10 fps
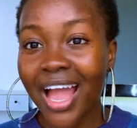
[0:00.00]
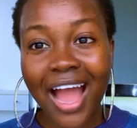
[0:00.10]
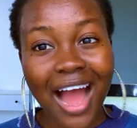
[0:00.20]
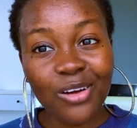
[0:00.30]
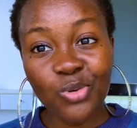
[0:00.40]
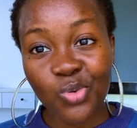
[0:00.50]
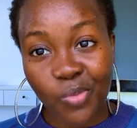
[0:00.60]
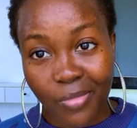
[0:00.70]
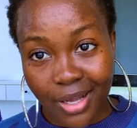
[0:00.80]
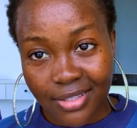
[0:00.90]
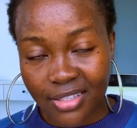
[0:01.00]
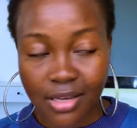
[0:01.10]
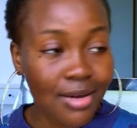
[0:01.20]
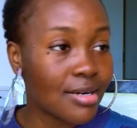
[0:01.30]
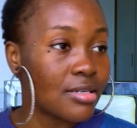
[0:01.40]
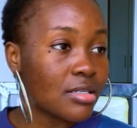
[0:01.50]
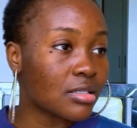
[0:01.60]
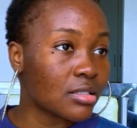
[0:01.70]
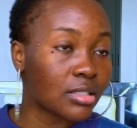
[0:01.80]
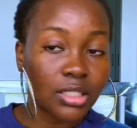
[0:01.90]
I don't know maths. Oh
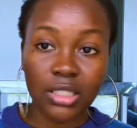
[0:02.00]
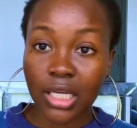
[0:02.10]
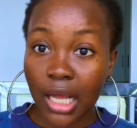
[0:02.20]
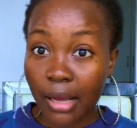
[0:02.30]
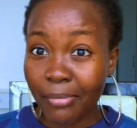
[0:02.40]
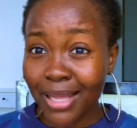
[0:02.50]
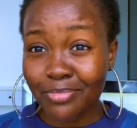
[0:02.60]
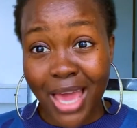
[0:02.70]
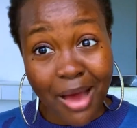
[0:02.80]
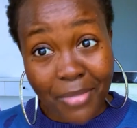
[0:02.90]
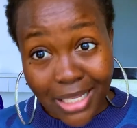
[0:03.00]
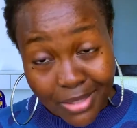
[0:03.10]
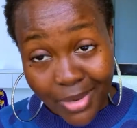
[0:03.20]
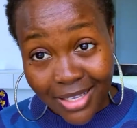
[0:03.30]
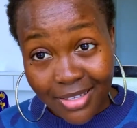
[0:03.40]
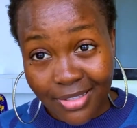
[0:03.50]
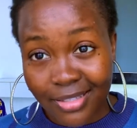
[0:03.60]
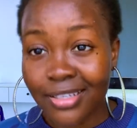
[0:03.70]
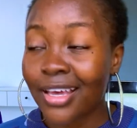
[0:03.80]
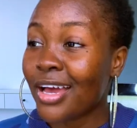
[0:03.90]
God, me and mathematics,
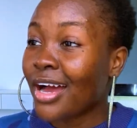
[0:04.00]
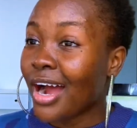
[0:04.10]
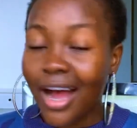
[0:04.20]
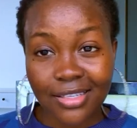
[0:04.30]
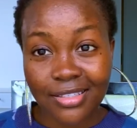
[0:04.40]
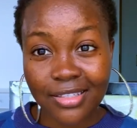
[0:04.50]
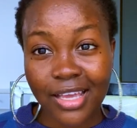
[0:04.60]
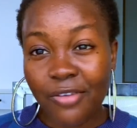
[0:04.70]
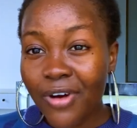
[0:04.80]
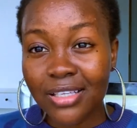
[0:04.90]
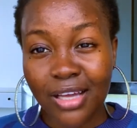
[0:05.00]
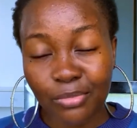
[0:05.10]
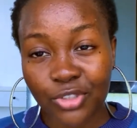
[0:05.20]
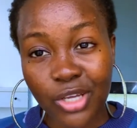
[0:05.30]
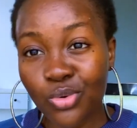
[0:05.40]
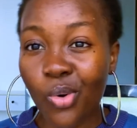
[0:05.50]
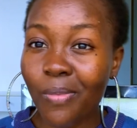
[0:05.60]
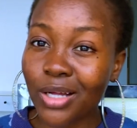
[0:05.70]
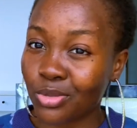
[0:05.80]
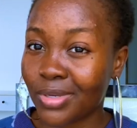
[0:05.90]
as in, even as I'm trying to go back
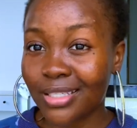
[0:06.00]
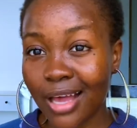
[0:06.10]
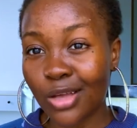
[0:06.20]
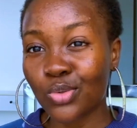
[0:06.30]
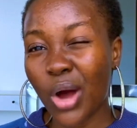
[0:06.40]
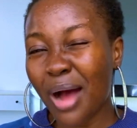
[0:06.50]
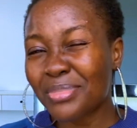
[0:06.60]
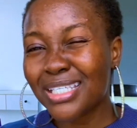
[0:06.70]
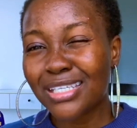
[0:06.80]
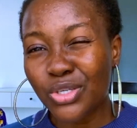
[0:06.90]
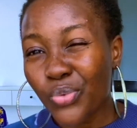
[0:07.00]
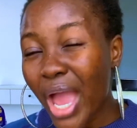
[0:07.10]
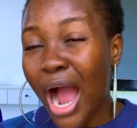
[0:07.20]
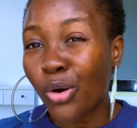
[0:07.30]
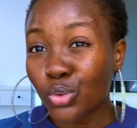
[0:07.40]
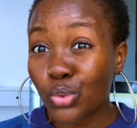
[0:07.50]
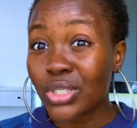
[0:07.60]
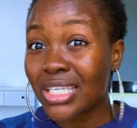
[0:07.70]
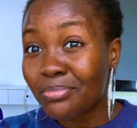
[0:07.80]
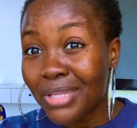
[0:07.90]
to medical school, I'm seeing the way I want to
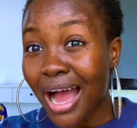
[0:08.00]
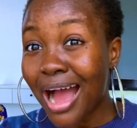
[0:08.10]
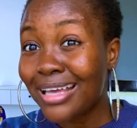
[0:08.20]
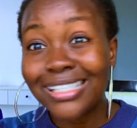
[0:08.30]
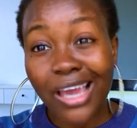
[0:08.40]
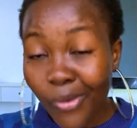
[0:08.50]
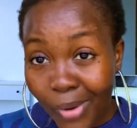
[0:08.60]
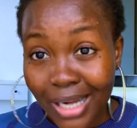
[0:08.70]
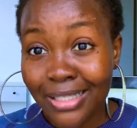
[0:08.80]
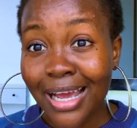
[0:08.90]
skip that year one.